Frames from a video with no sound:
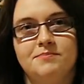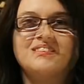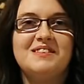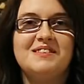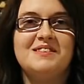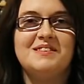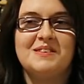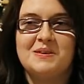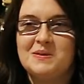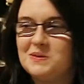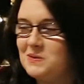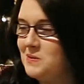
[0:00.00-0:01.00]

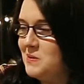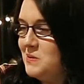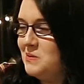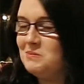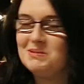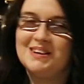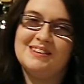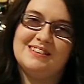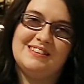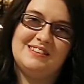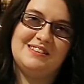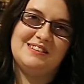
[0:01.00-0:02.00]
So
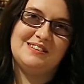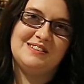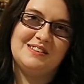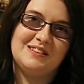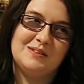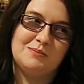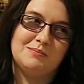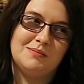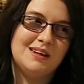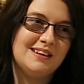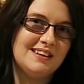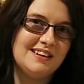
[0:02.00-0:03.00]
much
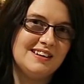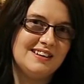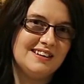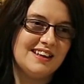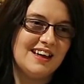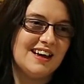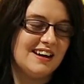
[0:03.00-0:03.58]
manga.